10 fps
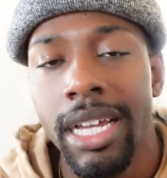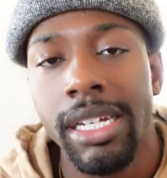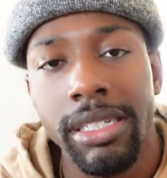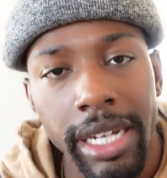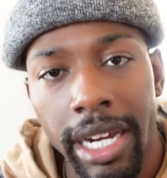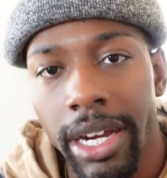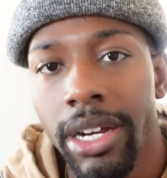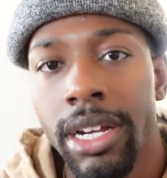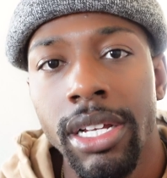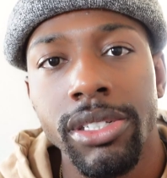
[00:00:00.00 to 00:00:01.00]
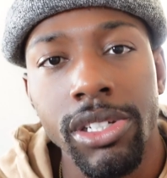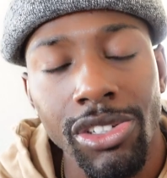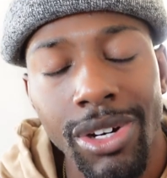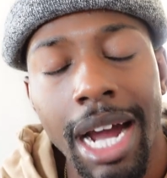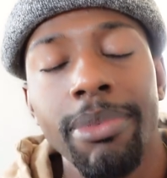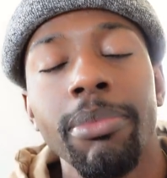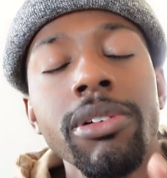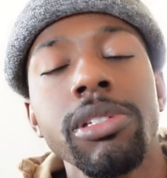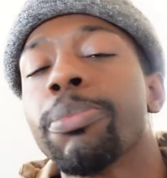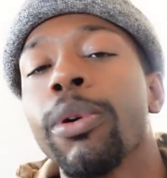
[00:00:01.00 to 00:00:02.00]
share, subscribe, but
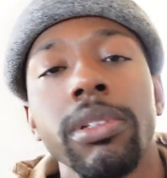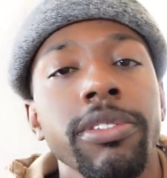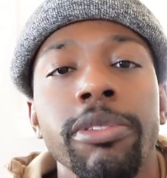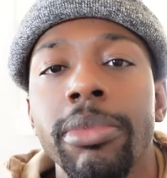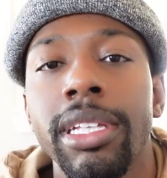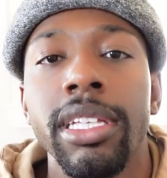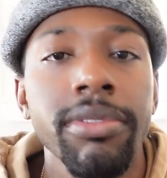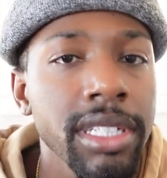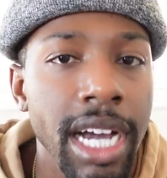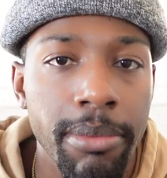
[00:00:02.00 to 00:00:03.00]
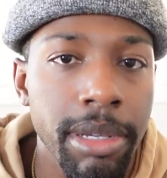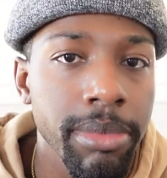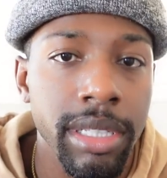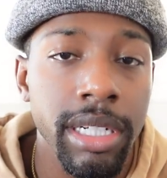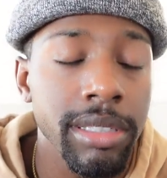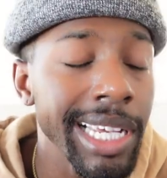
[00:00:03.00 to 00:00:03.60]
most importantly for me, leave a comment below.